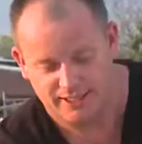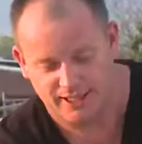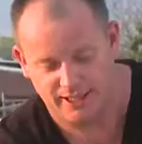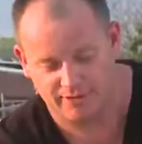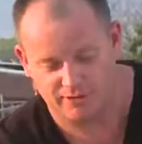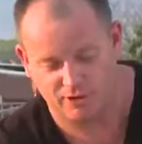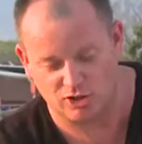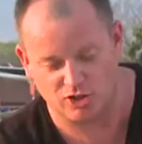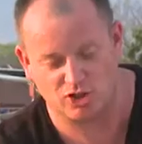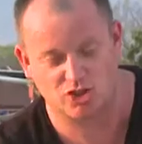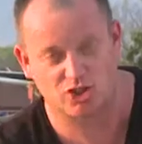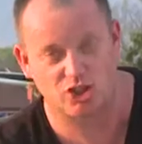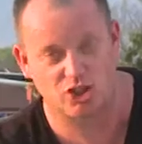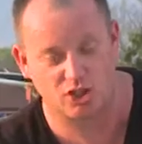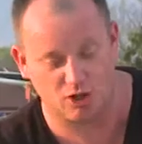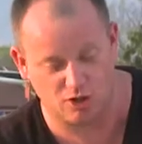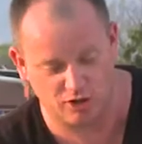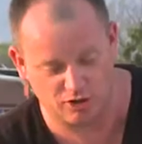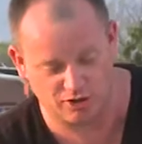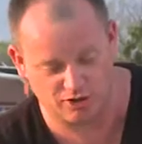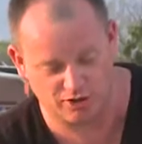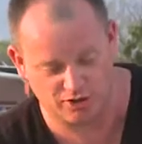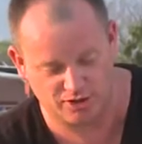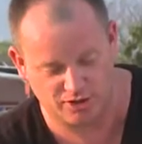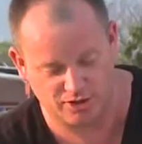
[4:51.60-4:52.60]
I've got
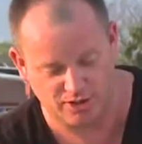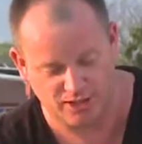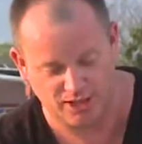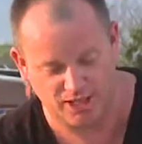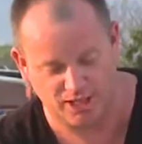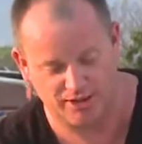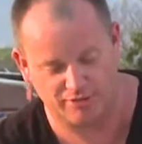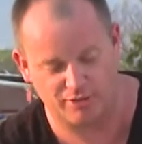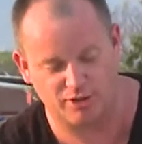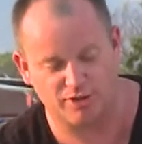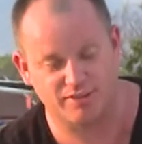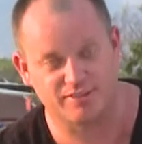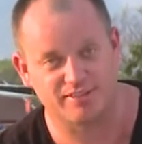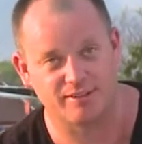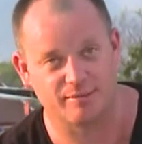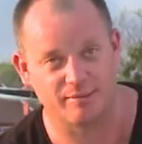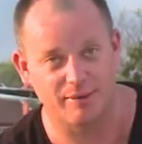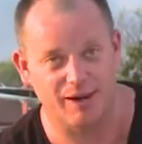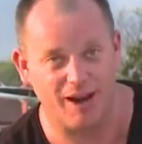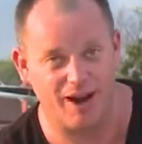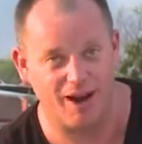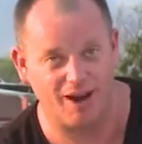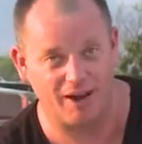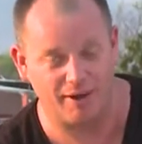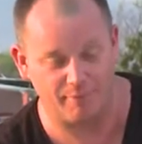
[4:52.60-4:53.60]
shallot, and I've got
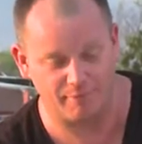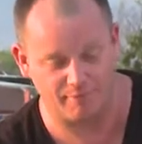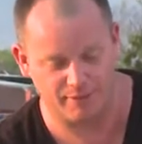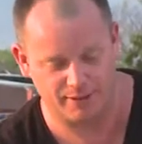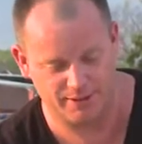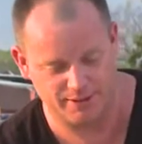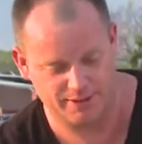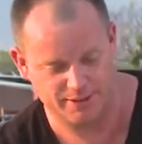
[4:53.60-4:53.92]
some lime.